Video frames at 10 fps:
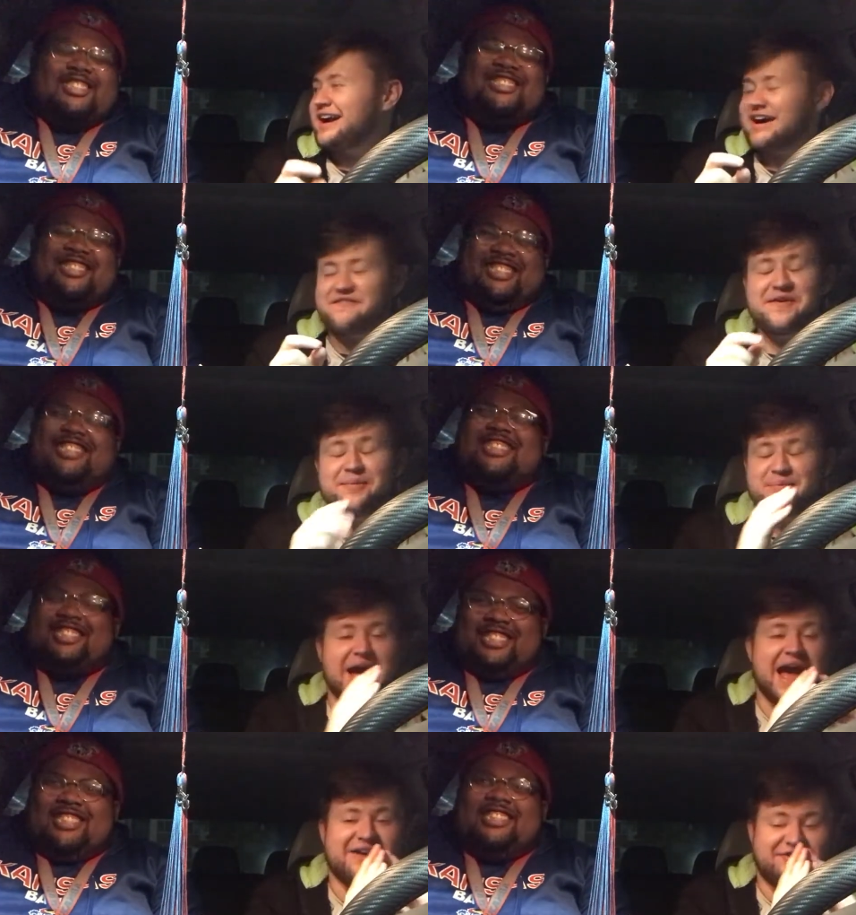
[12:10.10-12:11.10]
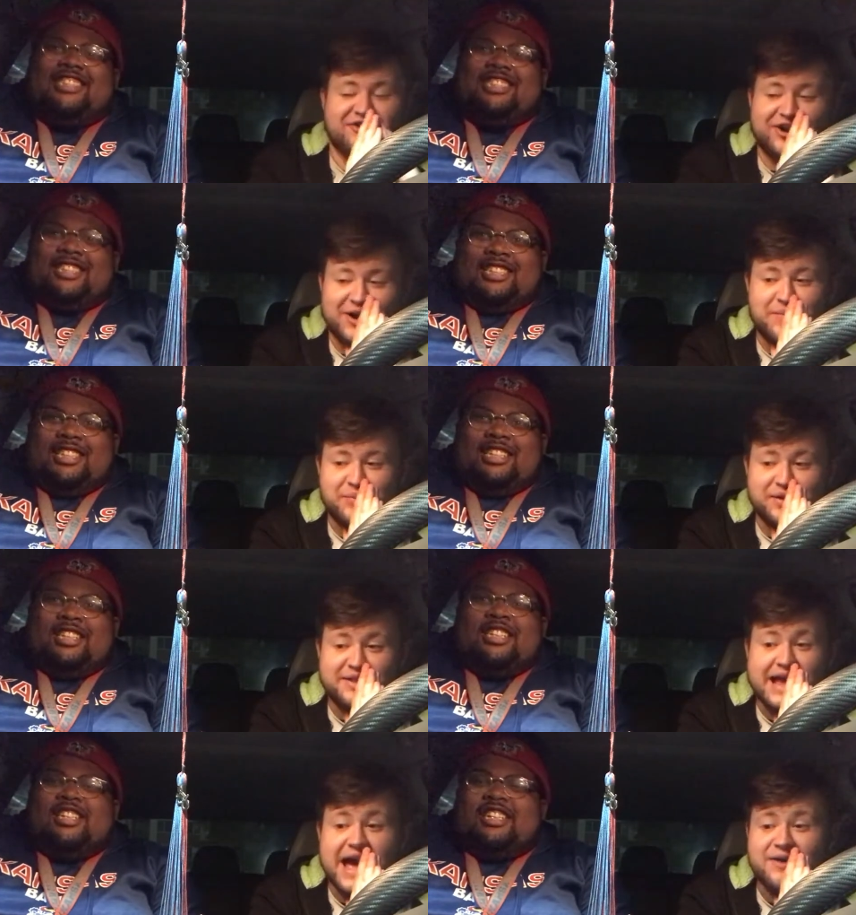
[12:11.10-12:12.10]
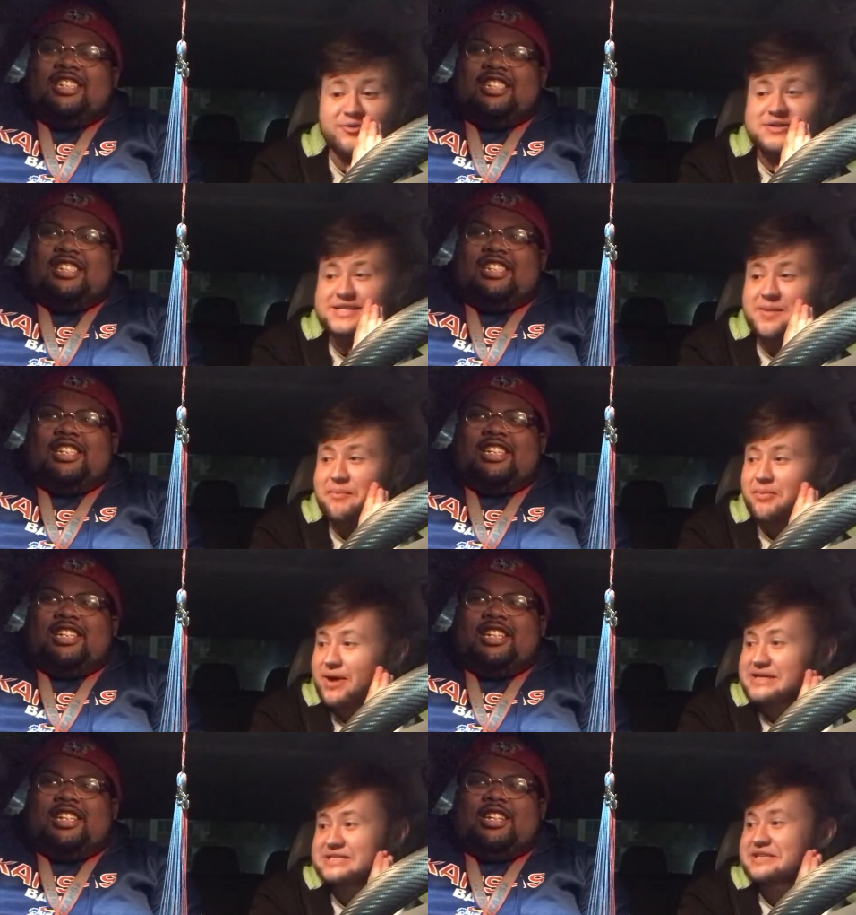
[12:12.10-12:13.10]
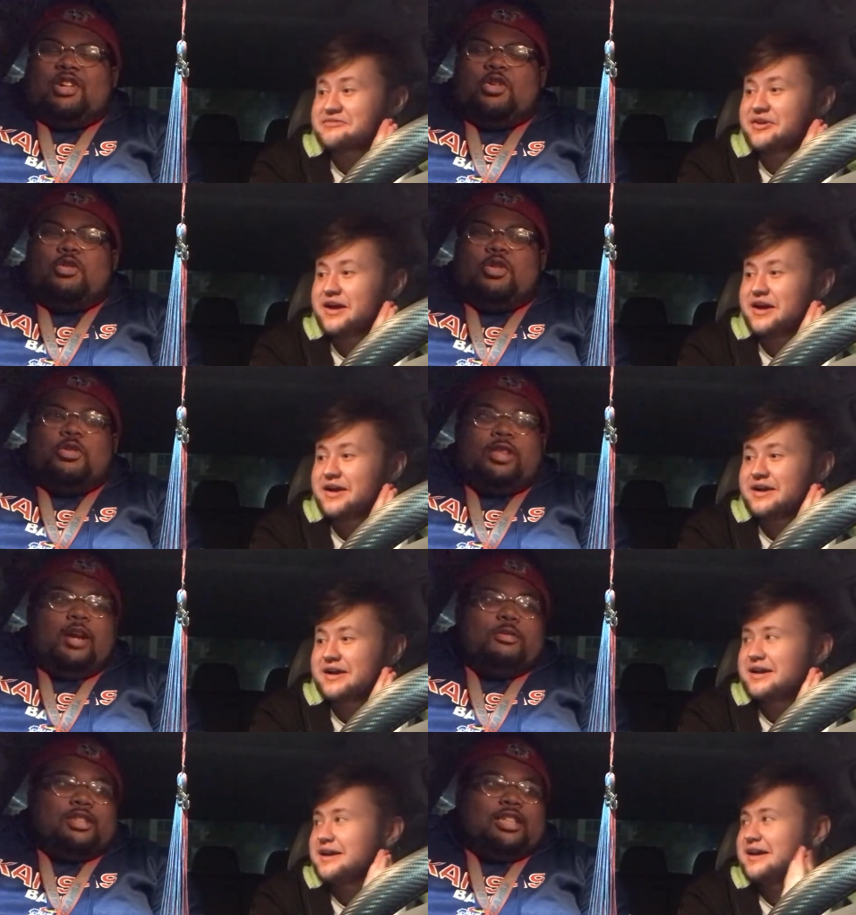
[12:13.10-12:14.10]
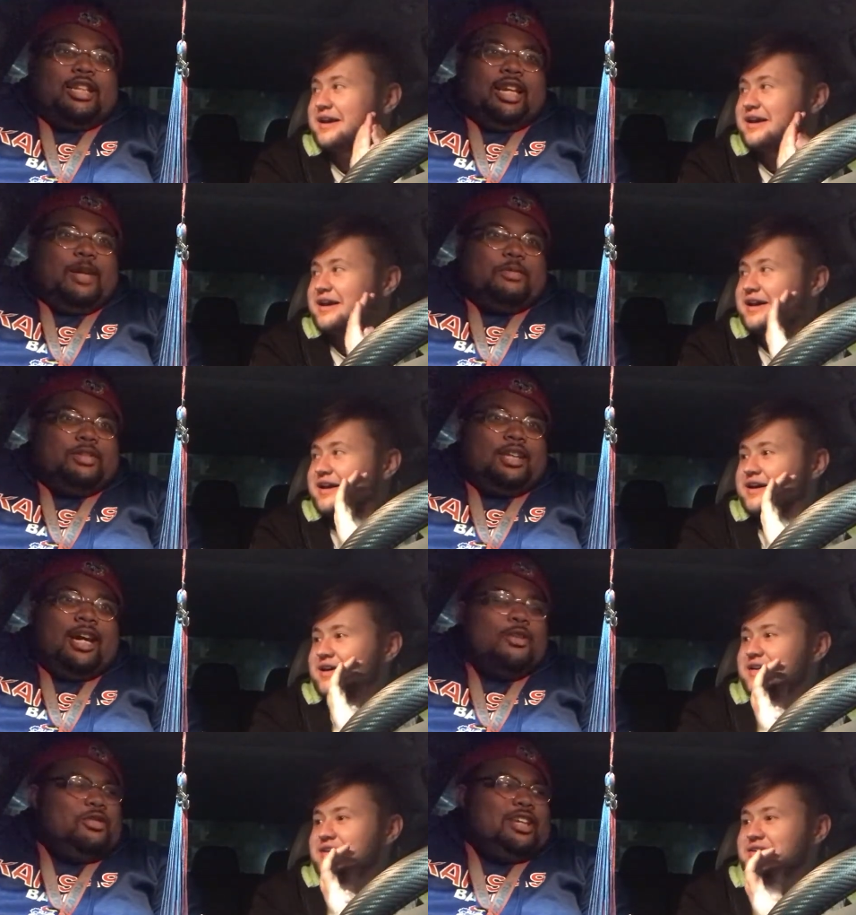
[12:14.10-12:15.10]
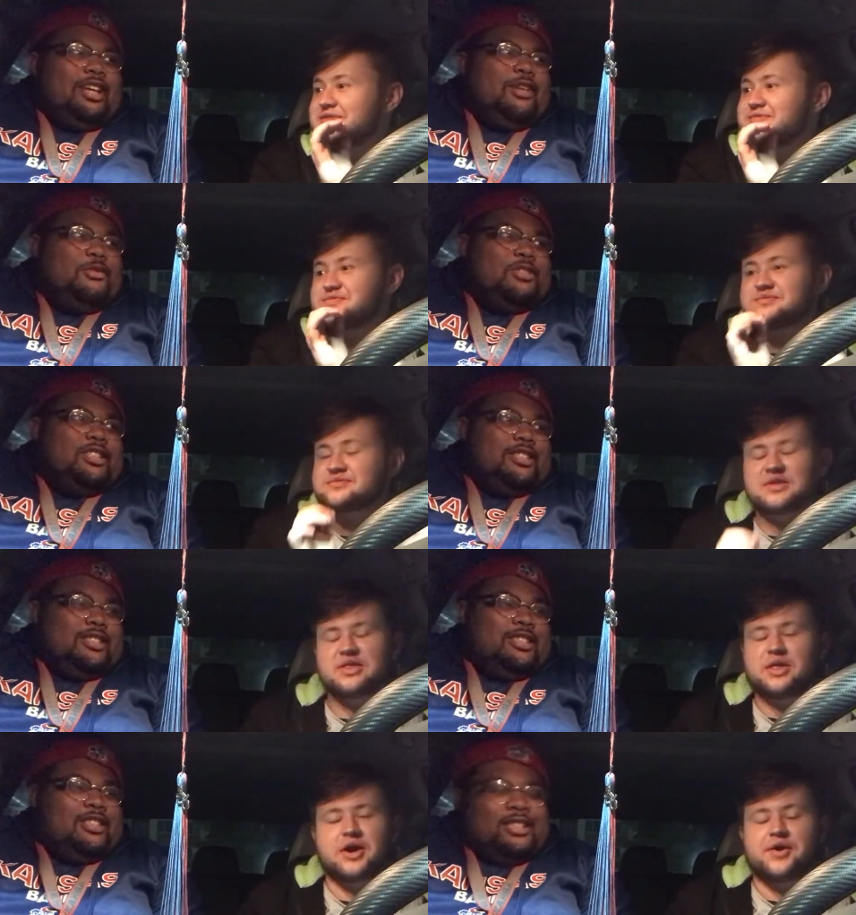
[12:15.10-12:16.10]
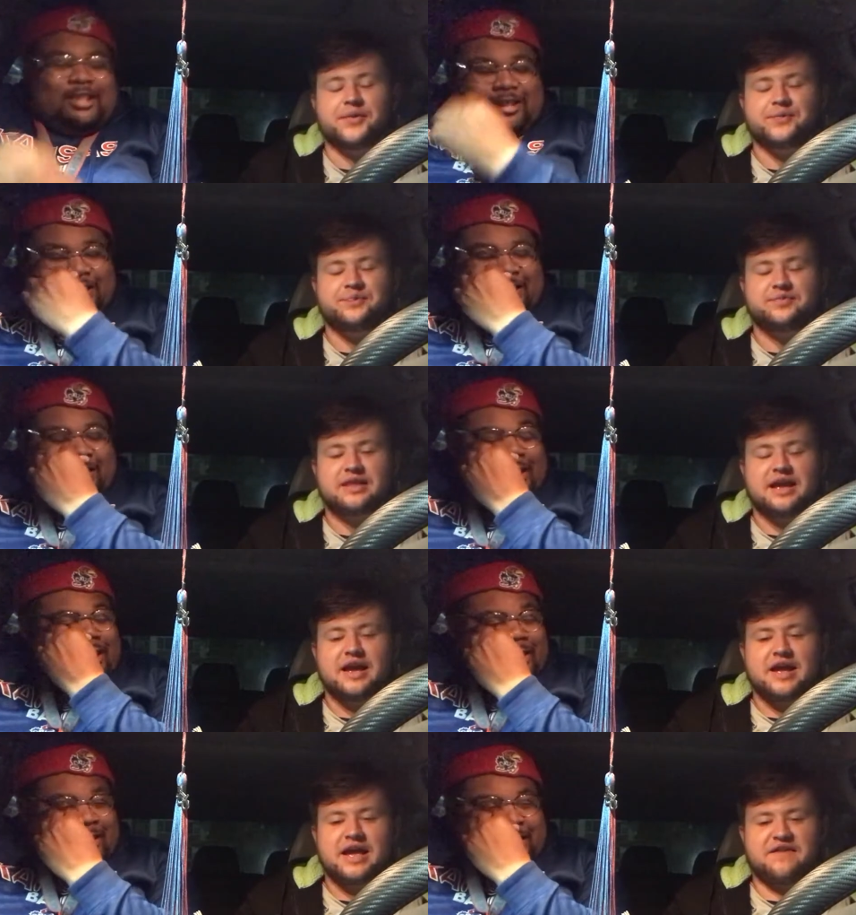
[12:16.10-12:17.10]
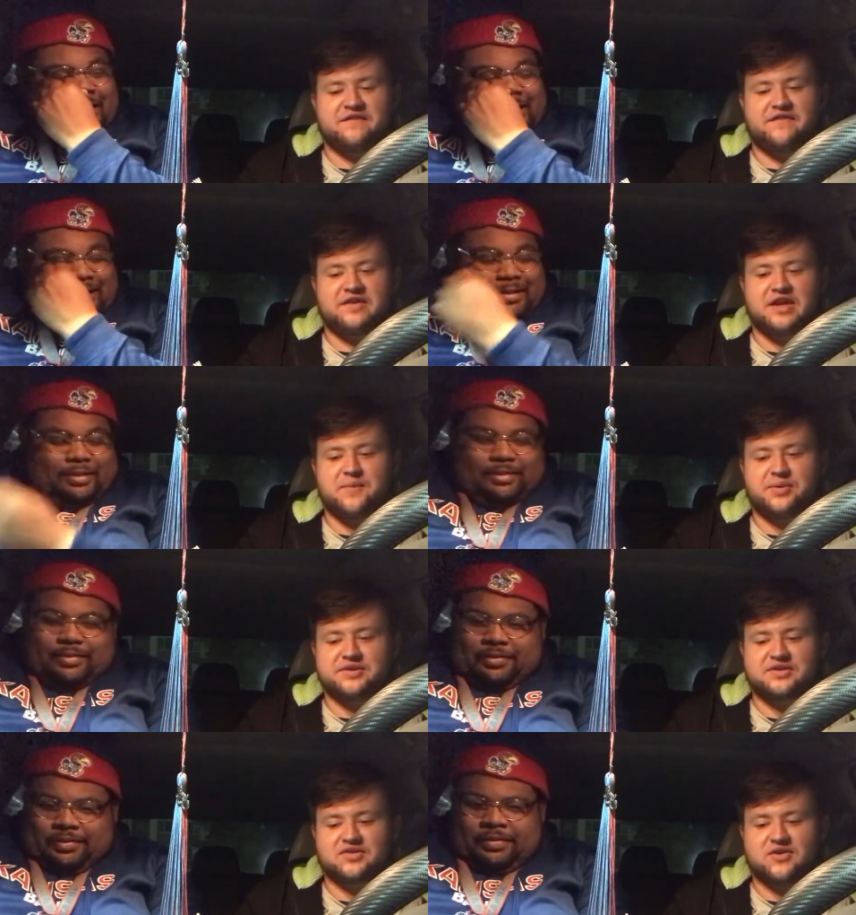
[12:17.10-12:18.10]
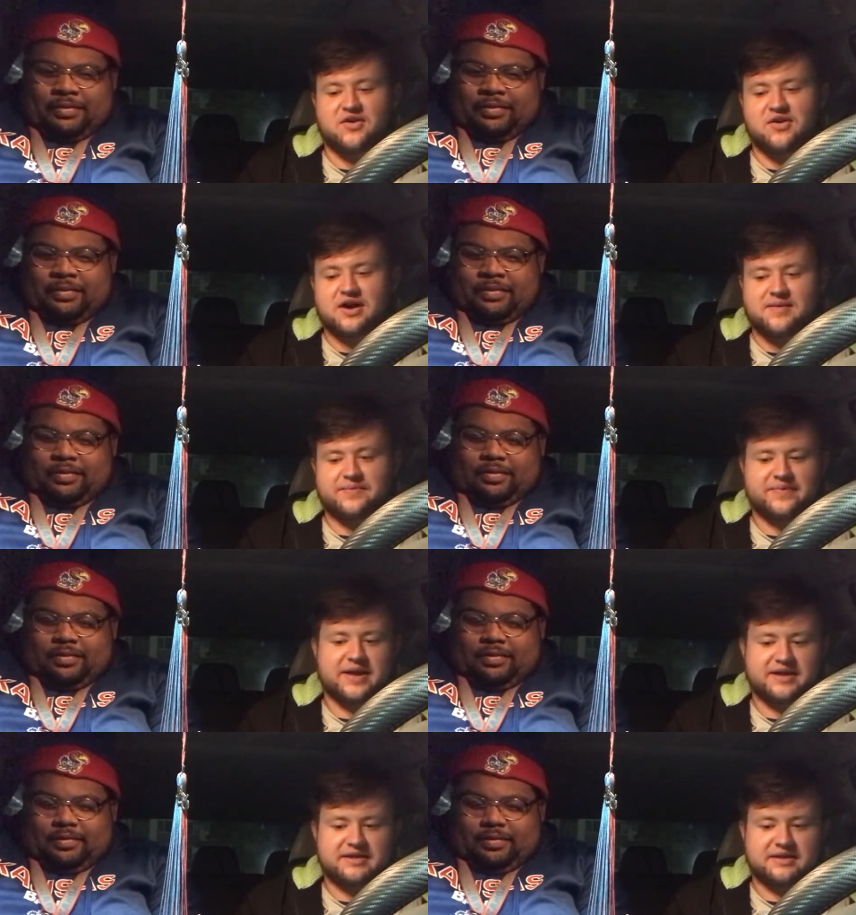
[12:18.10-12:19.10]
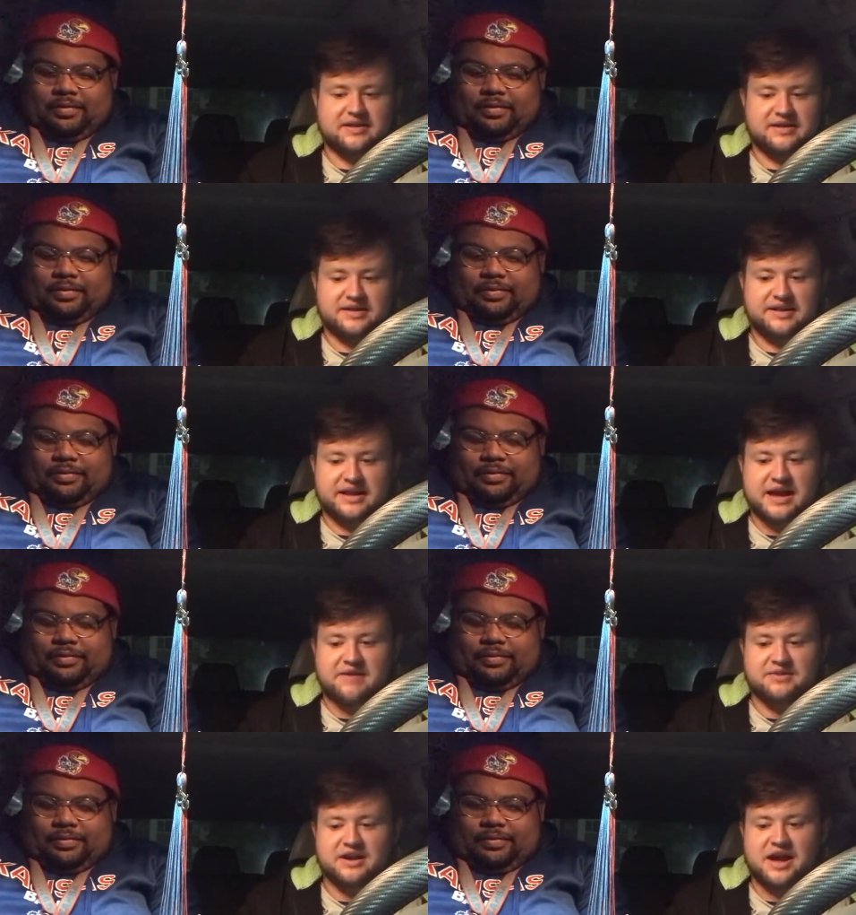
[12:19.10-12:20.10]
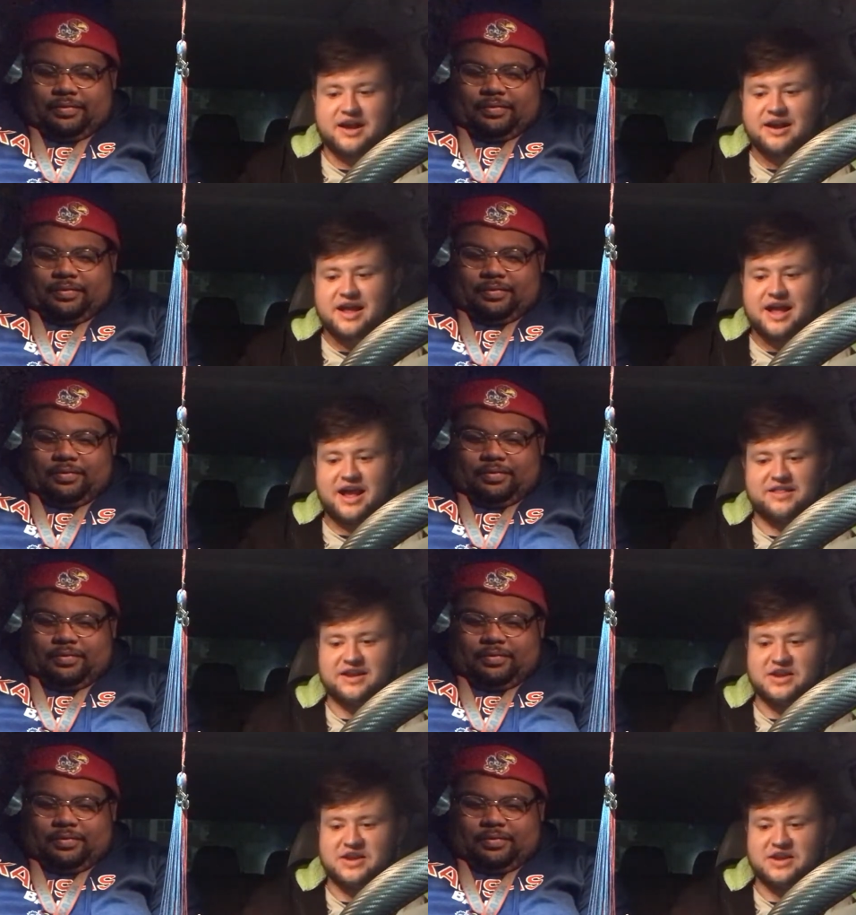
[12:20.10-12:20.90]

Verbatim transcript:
Speaker 1: I feel bad for her, but that was impressive. Who knew that was gonna happen? I
Speaker 2: don't think anyone did. No. So
Speaker 1: if you put the score up like the game tonight and